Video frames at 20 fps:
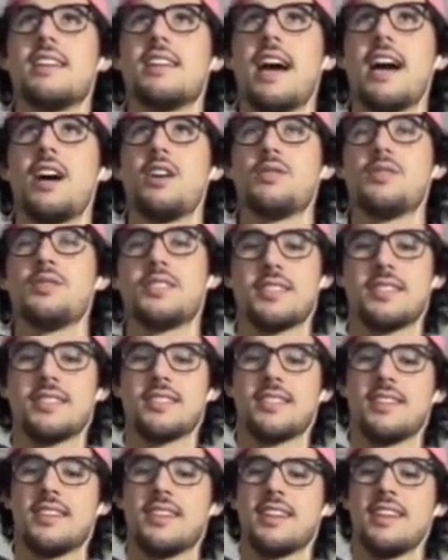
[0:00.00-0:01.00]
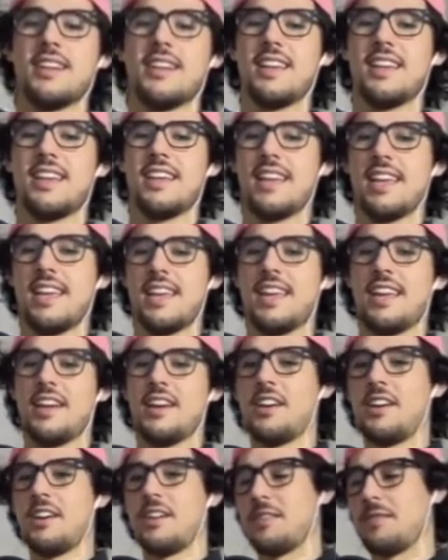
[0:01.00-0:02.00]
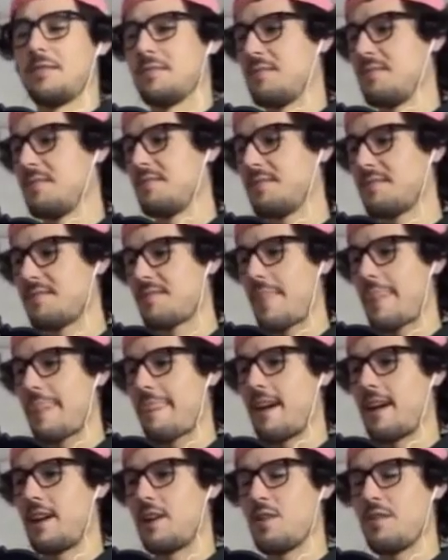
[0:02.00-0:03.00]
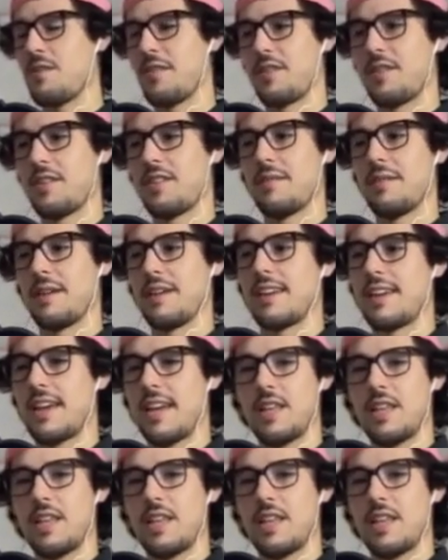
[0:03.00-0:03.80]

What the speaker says: house. Um, I don't know if you heard of them, like Kelly